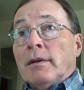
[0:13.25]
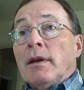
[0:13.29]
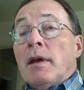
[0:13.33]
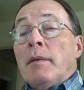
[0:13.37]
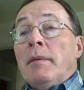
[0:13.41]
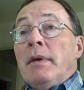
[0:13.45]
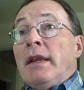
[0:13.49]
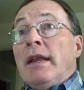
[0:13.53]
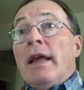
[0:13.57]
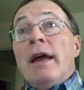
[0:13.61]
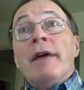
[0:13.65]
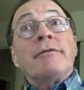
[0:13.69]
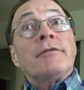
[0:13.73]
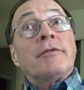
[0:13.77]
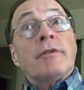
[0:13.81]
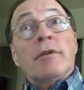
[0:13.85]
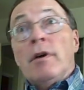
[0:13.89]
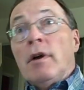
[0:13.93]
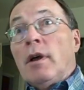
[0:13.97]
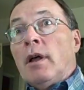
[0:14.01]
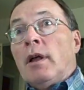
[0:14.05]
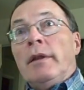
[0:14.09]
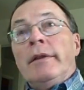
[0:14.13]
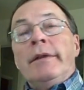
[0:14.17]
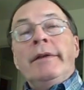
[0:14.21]
I mean, after
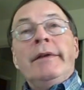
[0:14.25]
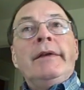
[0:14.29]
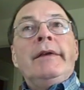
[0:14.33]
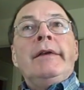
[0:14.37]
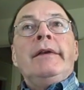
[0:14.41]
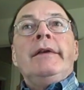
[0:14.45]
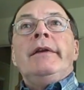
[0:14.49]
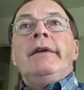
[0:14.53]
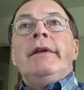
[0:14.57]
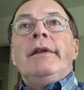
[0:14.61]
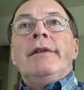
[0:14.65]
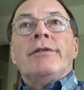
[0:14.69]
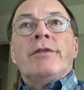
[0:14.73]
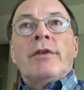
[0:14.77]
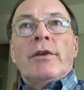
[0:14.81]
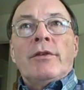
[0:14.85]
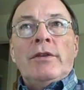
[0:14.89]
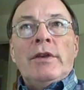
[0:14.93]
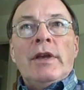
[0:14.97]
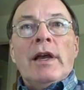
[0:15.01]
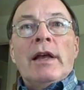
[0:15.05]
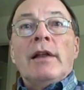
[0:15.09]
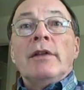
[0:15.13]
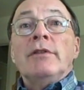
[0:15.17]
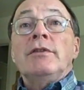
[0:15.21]
all, in
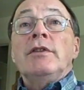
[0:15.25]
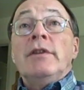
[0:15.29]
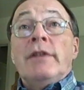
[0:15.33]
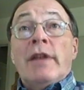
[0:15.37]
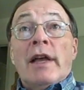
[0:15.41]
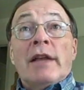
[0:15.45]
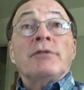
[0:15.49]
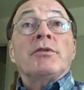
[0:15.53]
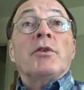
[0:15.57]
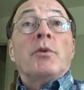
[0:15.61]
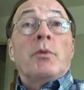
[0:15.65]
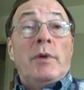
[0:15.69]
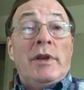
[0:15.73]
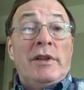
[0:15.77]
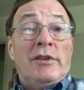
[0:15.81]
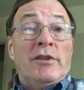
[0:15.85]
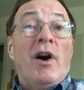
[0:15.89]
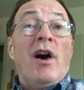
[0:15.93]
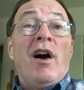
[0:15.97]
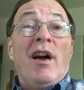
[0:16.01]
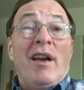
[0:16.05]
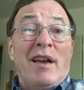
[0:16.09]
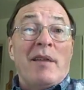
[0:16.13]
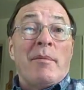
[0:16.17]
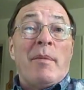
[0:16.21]
sociology, that's what we
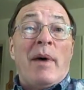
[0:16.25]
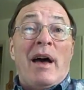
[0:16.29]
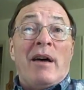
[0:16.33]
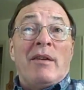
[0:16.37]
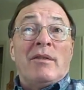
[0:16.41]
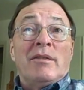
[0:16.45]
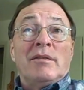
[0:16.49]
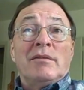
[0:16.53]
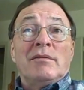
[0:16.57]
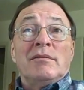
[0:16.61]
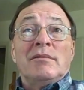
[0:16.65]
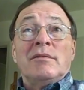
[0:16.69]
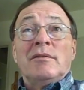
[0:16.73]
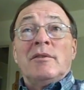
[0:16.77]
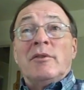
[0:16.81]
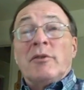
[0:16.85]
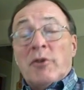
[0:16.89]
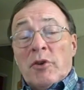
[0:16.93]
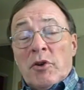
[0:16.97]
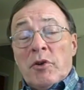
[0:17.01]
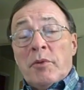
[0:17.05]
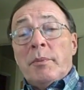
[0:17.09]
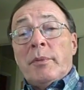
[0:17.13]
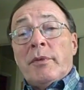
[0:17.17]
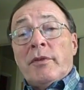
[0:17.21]
talk about,
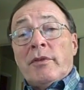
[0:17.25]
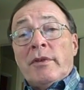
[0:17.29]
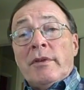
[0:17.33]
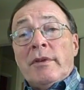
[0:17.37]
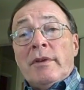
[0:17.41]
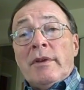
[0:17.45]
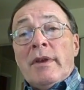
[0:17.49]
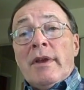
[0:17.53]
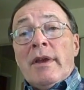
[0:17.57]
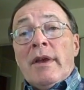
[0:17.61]
groups.